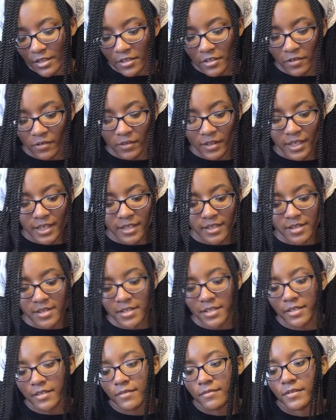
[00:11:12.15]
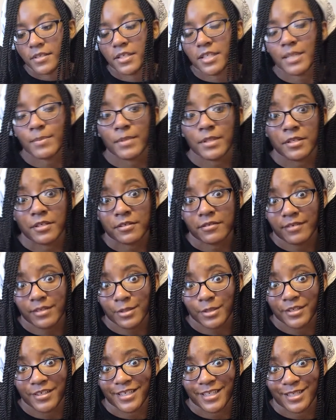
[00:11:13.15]
So these, since I'm into
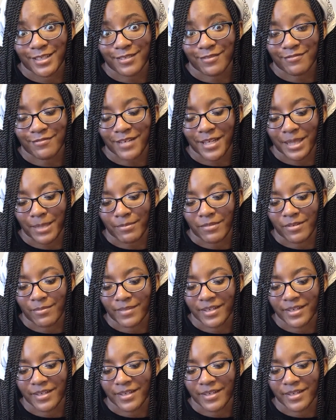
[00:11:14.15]
scrunchies at the